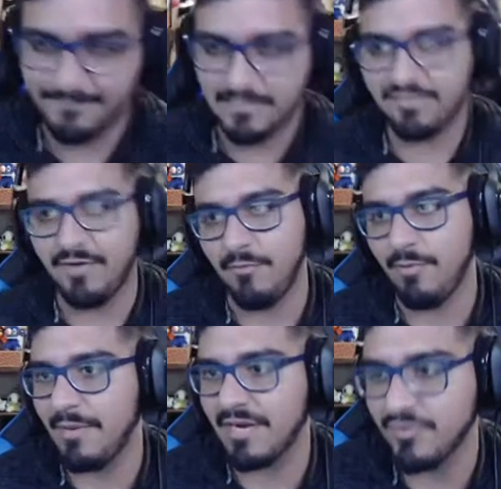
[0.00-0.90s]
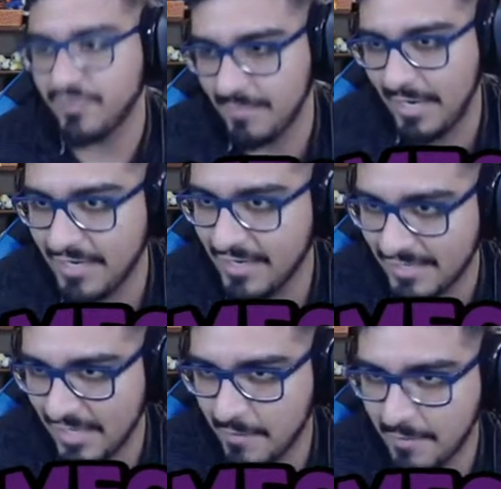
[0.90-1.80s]
fine. We're probably not gonna use him. I didn't
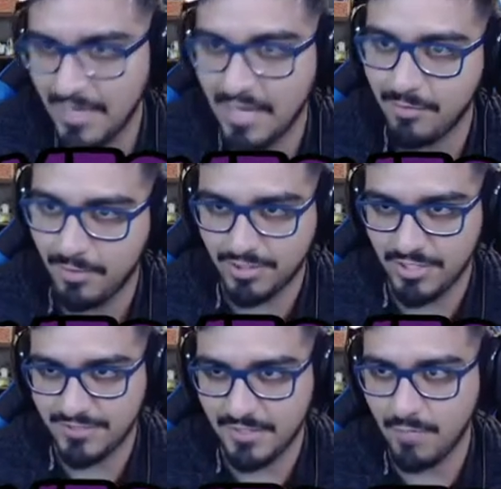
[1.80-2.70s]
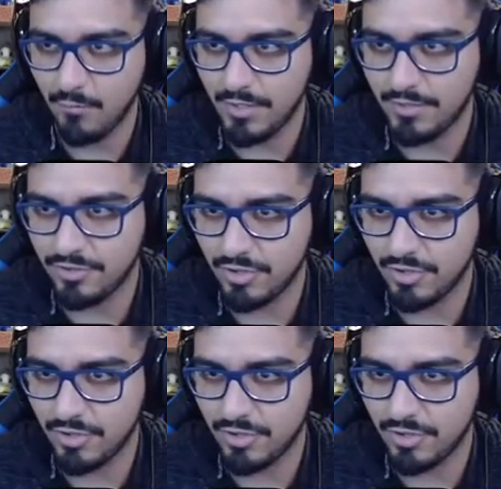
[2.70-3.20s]
nickname him, and I apologize. I wanted to try